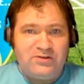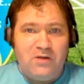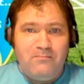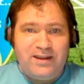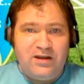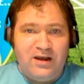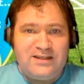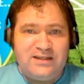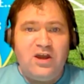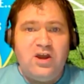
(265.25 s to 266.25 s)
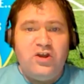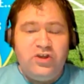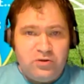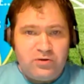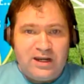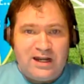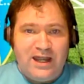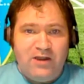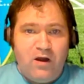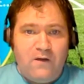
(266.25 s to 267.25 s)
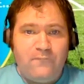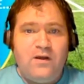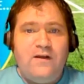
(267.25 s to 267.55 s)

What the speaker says: So Man United, you can clear off.